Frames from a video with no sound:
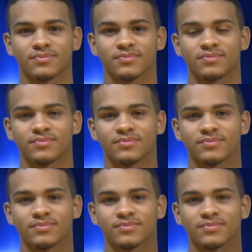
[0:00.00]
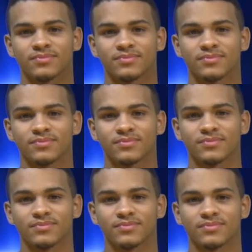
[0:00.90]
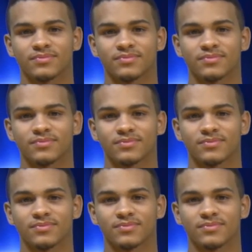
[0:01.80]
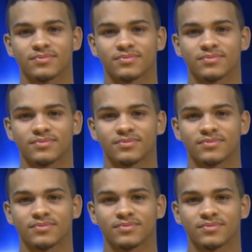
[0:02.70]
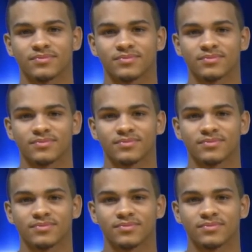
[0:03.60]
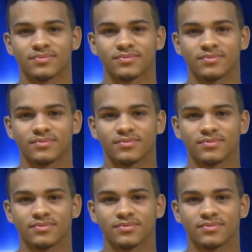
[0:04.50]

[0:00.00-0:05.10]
This person isn't speaking.